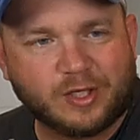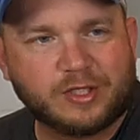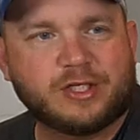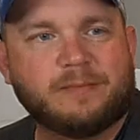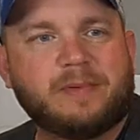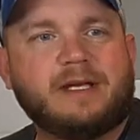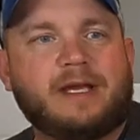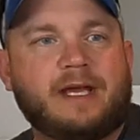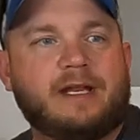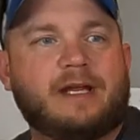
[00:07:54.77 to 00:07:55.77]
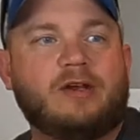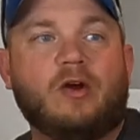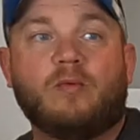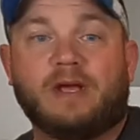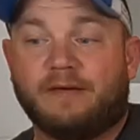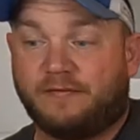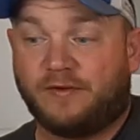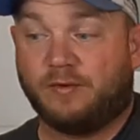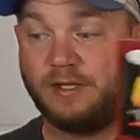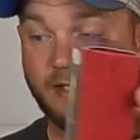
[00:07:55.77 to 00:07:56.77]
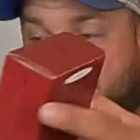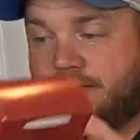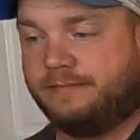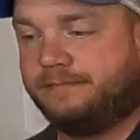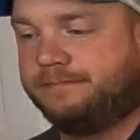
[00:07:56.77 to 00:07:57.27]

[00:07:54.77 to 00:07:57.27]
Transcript: plus shipping, and I know we have a few of these.